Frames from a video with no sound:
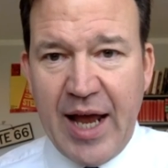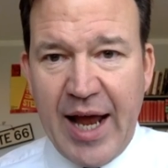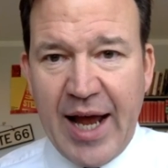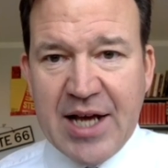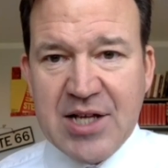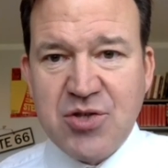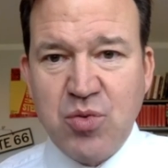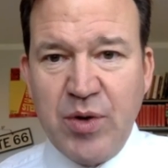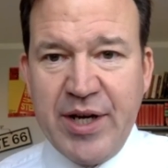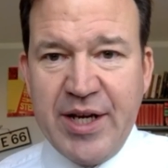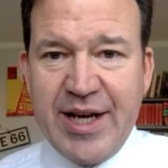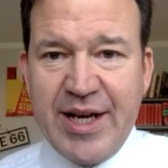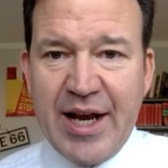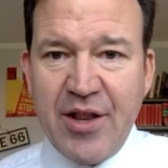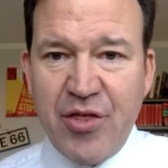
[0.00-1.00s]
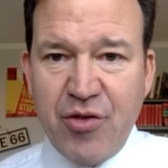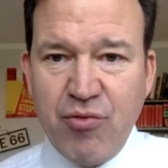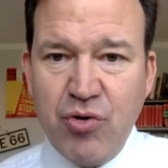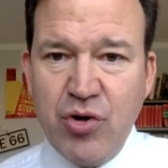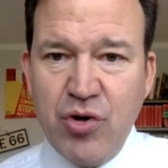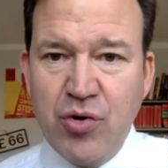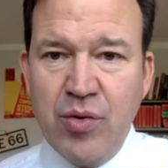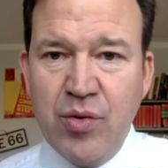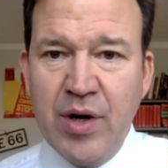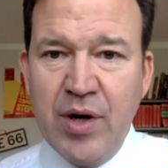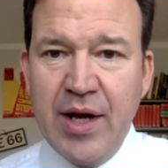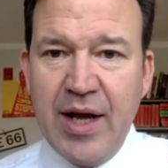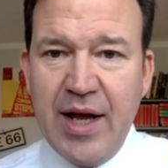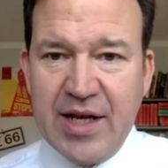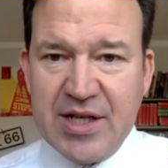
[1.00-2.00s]
as we get through,
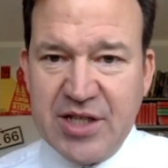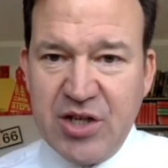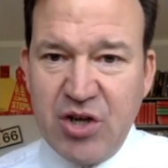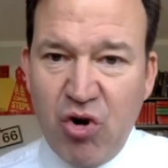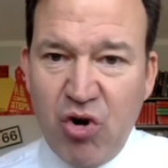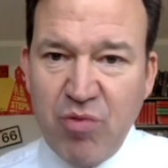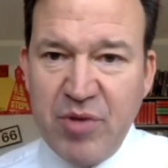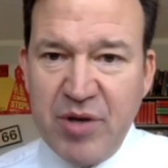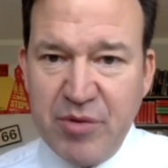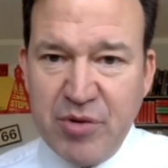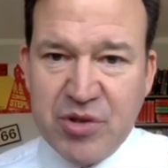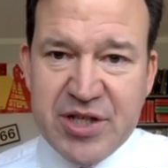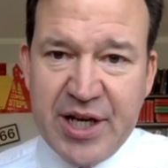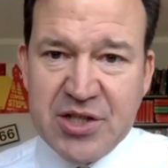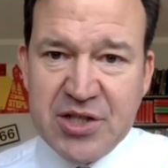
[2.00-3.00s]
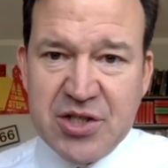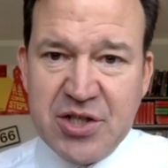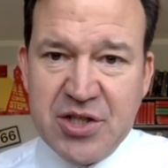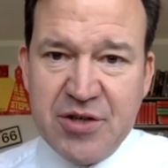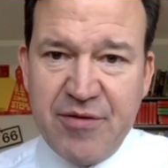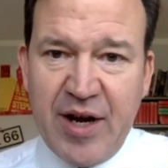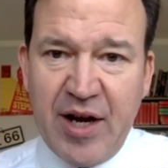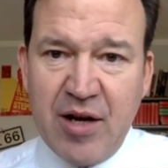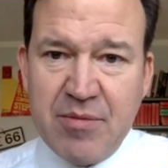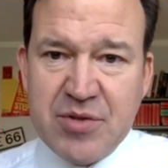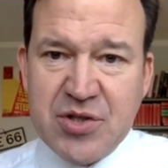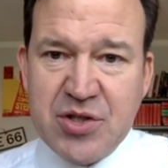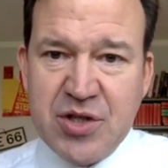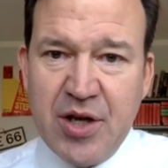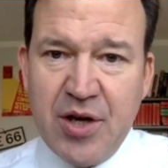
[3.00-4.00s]
as the economy mutates and
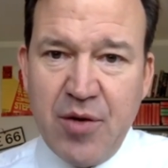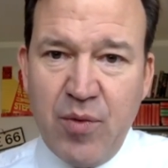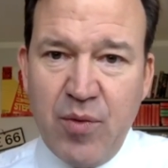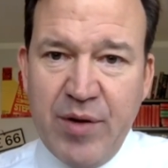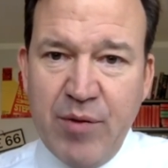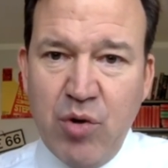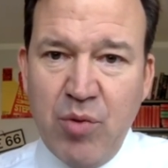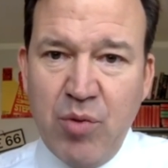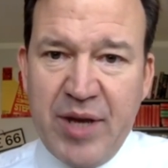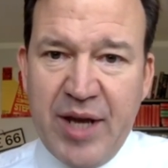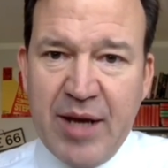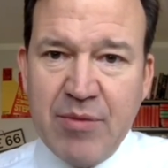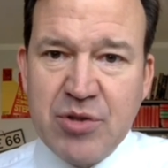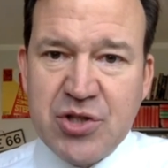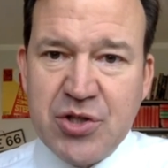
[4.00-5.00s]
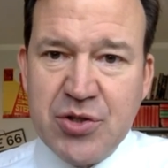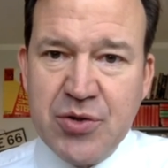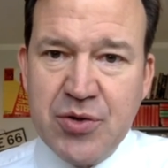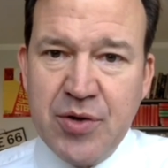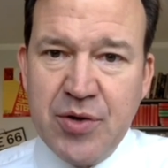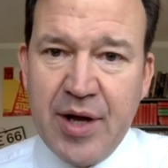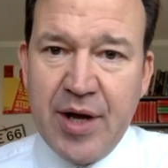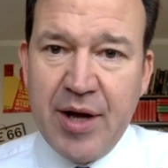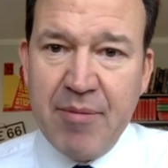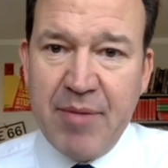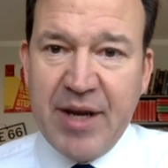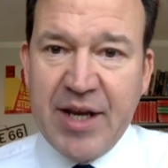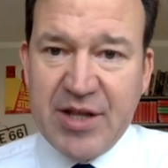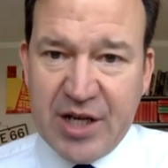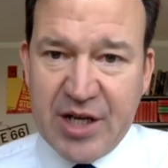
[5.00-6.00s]
develops, we will be able to
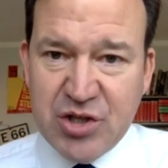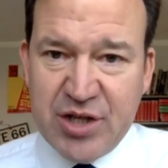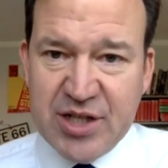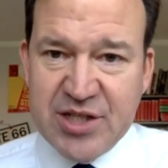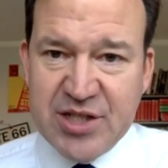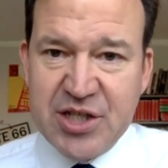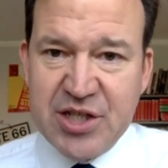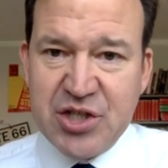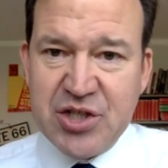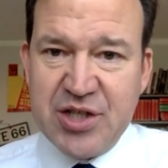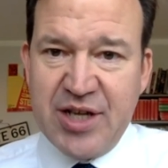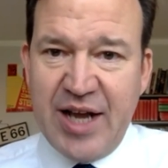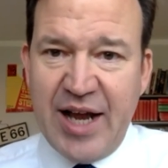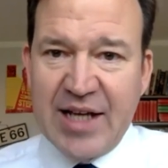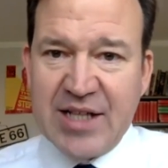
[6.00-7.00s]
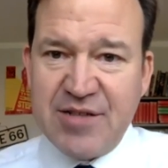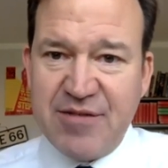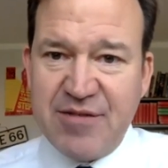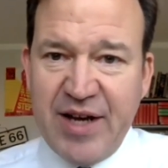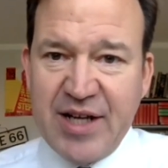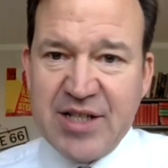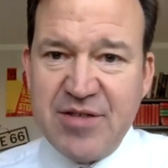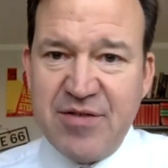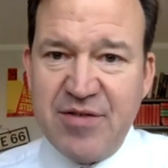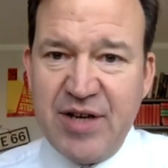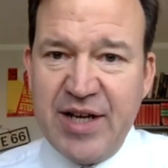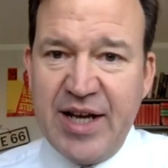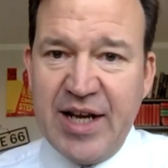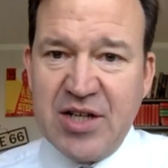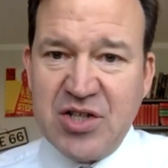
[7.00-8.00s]
make that transition as
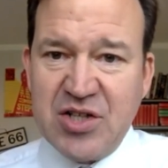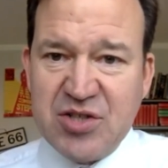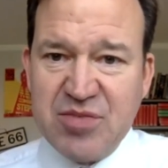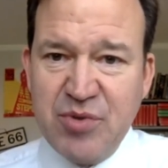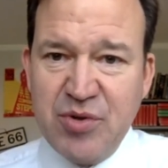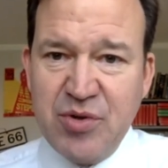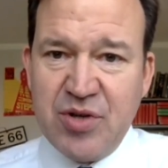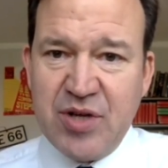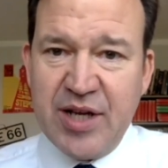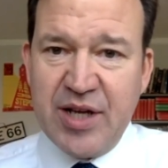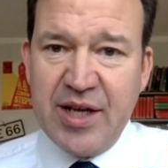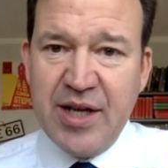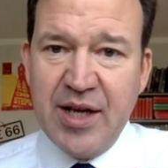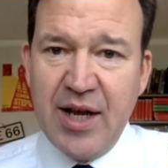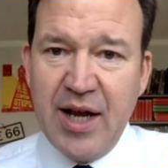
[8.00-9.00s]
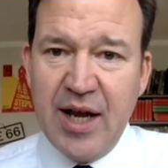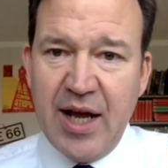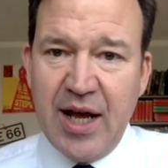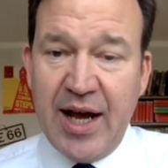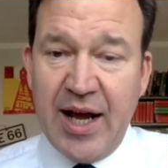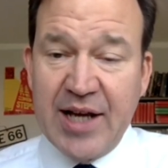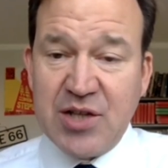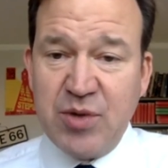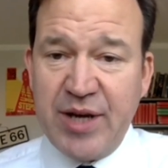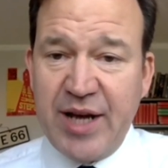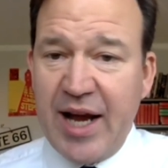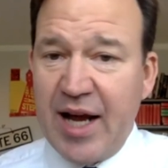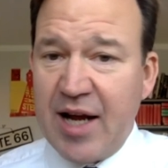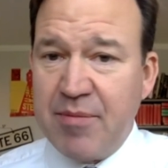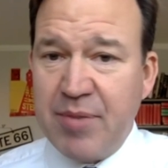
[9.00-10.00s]
effectively and as smoothly as we
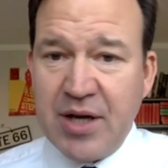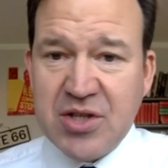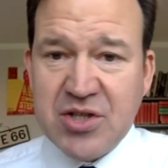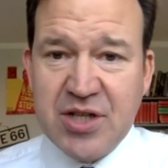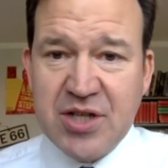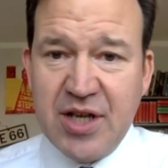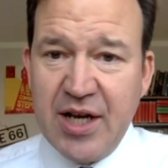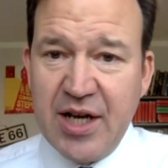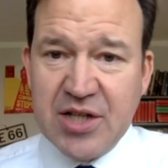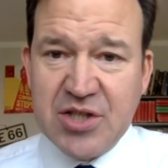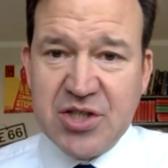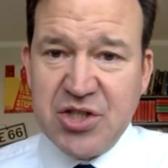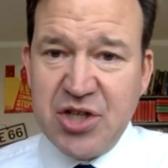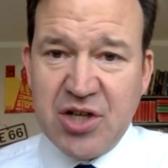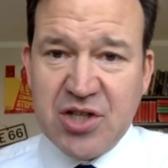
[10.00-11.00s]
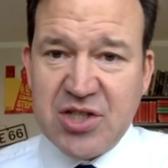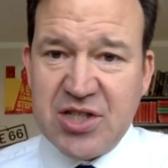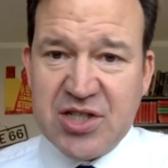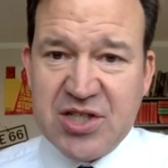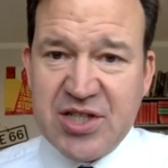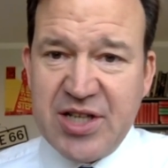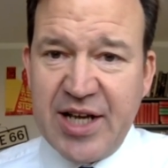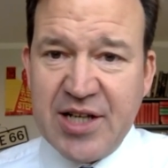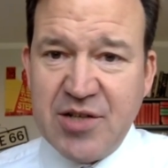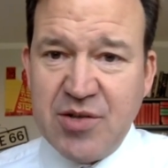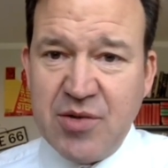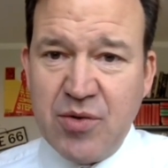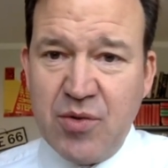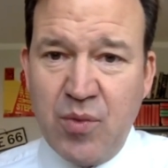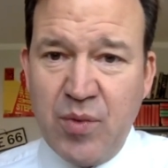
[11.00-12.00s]
can. But as the Chancellor said,
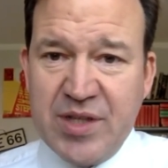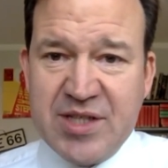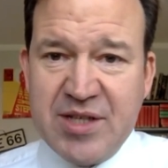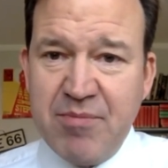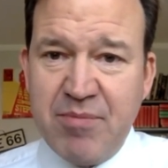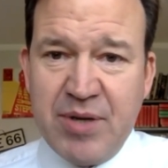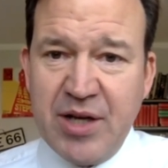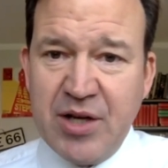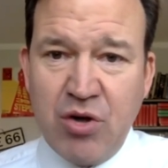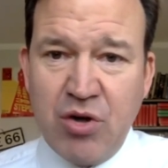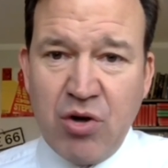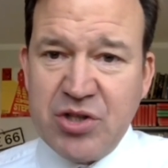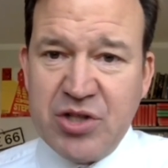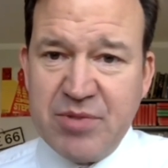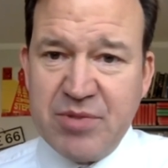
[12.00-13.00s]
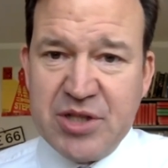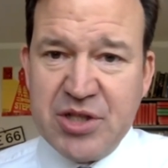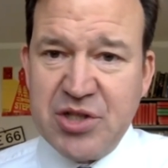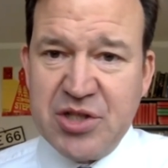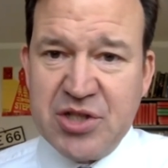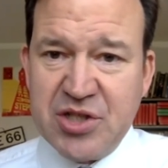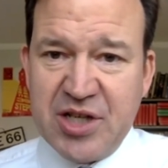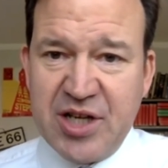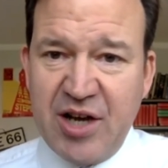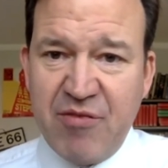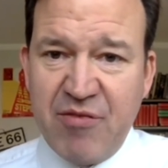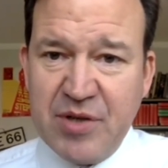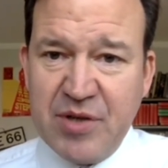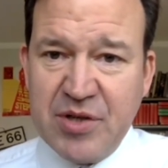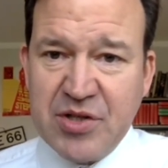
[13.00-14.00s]
we simply are not in a position as a
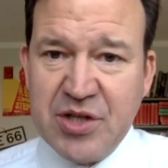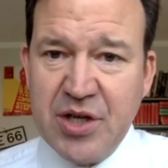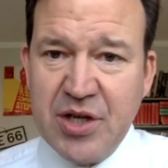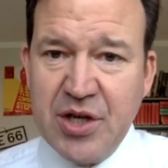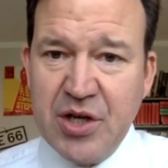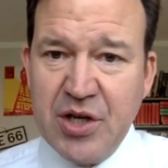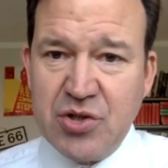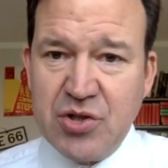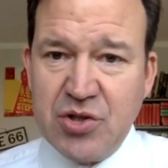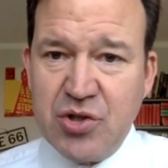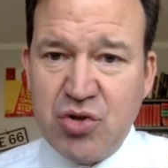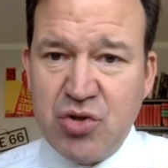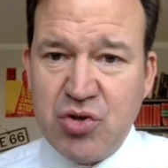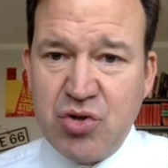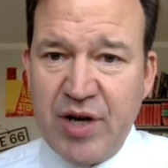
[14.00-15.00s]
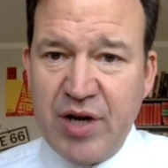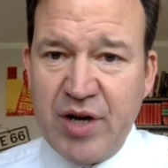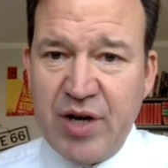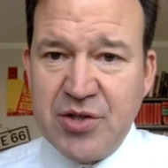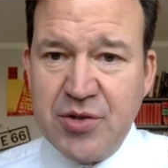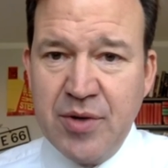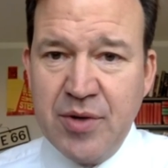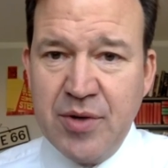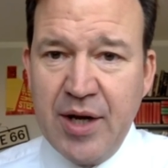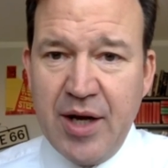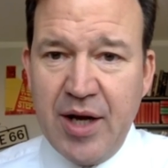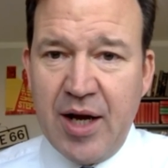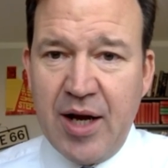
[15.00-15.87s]
government to try to